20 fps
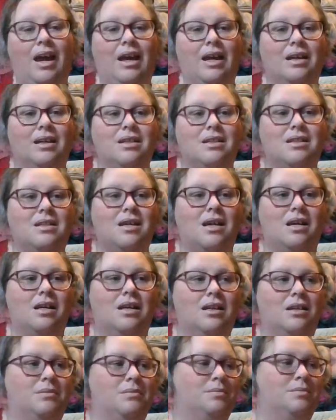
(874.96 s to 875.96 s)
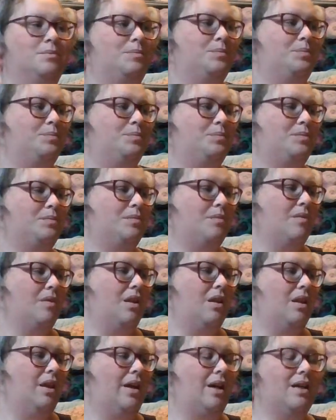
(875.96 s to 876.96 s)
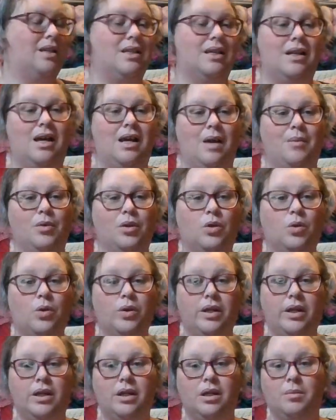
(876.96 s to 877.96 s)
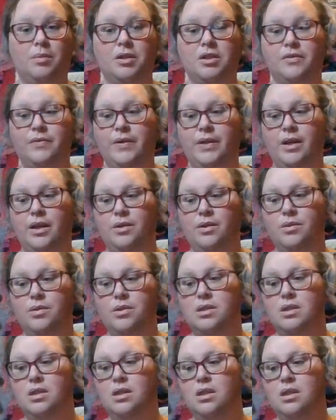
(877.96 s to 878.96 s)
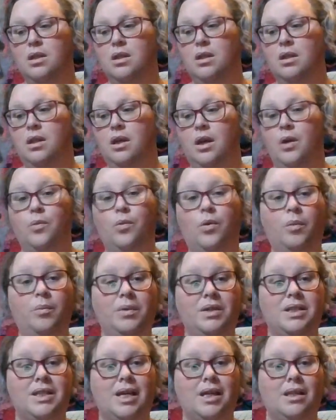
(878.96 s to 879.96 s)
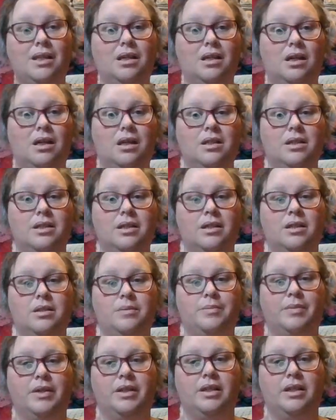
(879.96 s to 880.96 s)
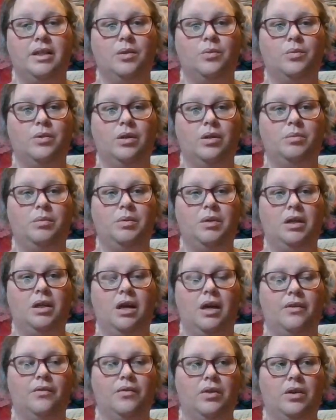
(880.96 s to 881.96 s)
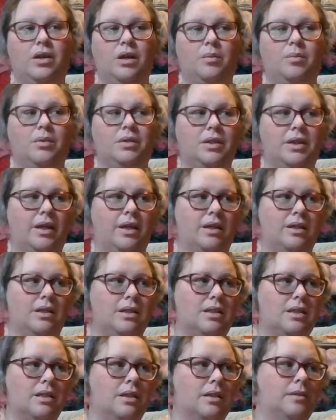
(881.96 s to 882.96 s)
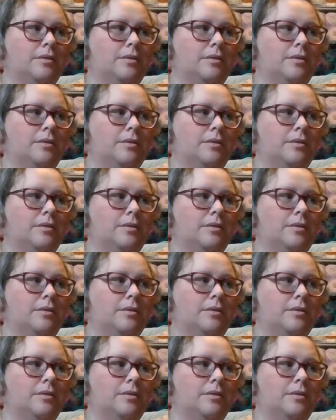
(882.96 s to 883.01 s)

and um, like I said, I'm recording a bunch of videos. It won't be daily content, but it will be every couple of days.